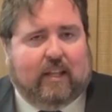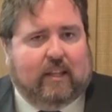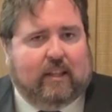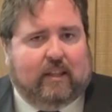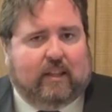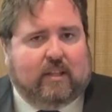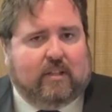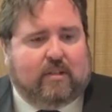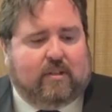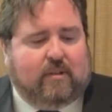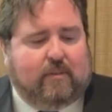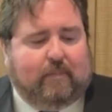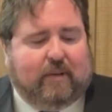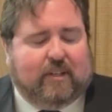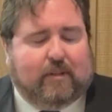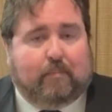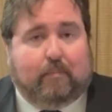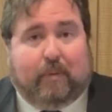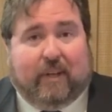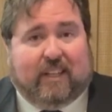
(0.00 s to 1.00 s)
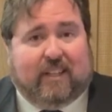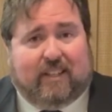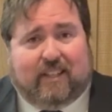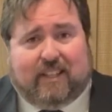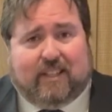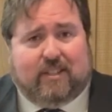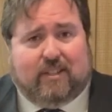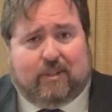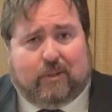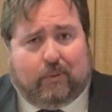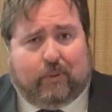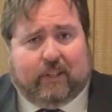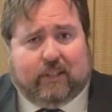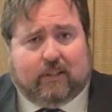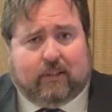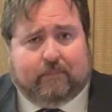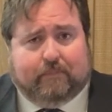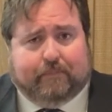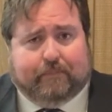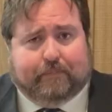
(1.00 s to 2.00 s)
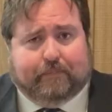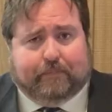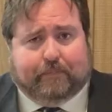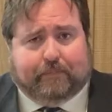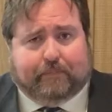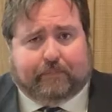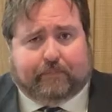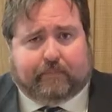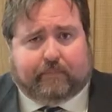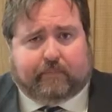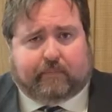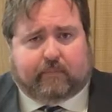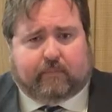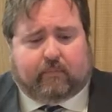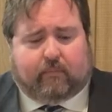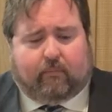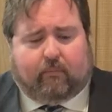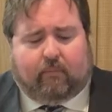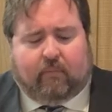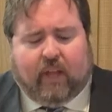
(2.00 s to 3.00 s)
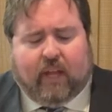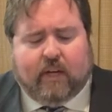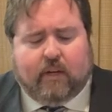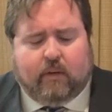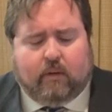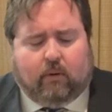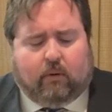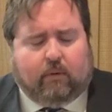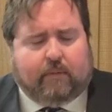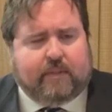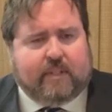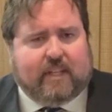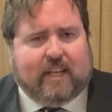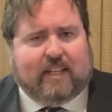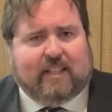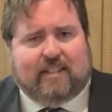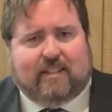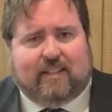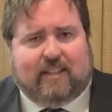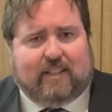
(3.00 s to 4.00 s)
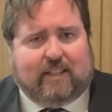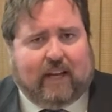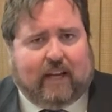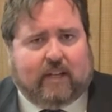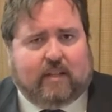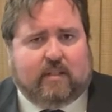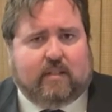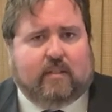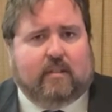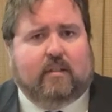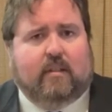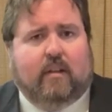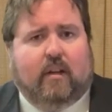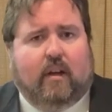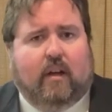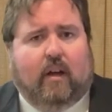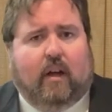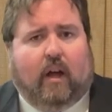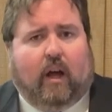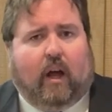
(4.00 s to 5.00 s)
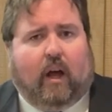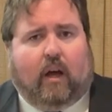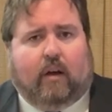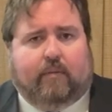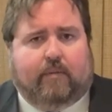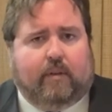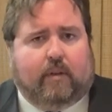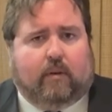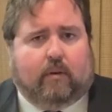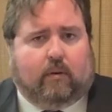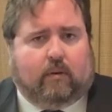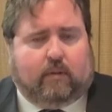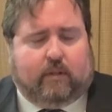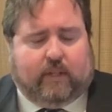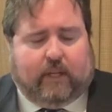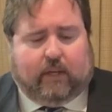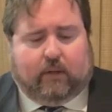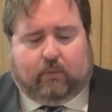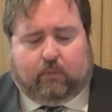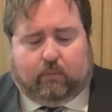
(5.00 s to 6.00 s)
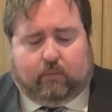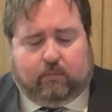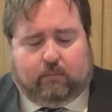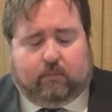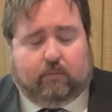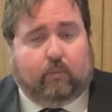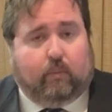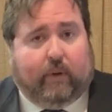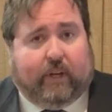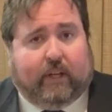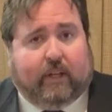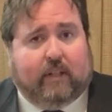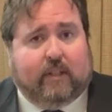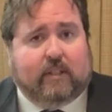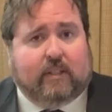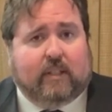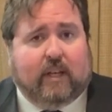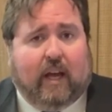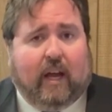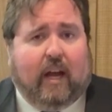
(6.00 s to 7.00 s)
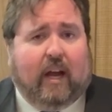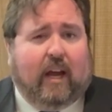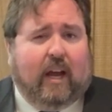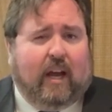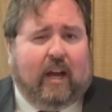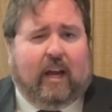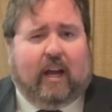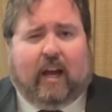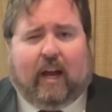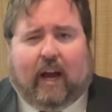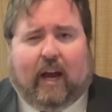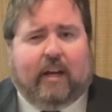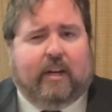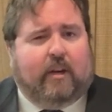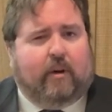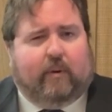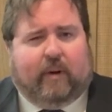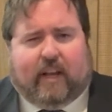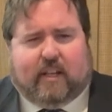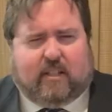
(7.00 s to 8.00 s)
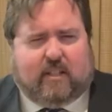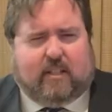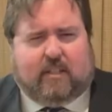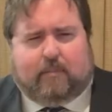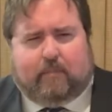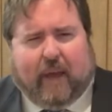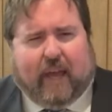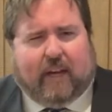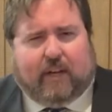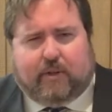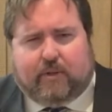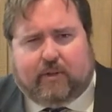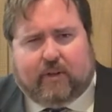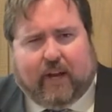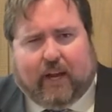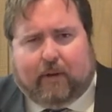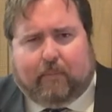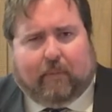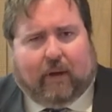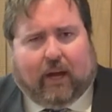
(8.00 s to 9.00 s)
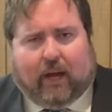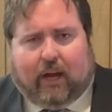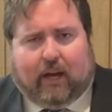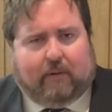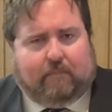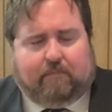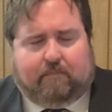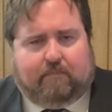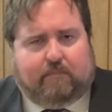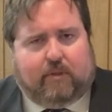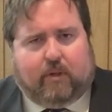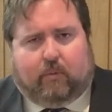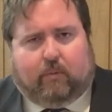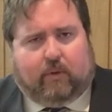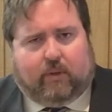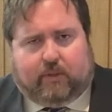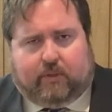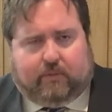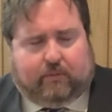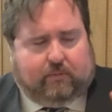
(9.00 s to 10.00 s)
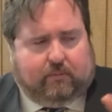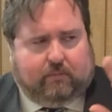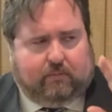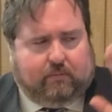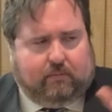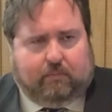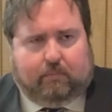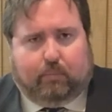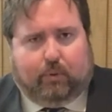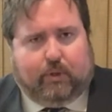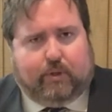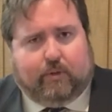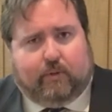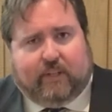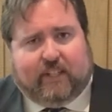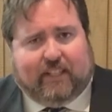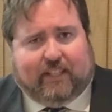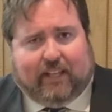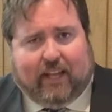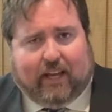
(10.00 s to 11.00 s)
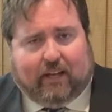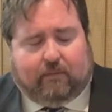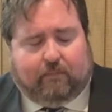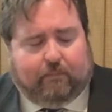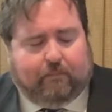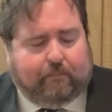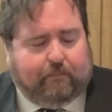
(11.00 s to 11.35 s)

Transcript: there's too much bitterness to it, and it offsets the taste of the cocktail wieners. I know it has a Spanish name. I don't want to butcher it again.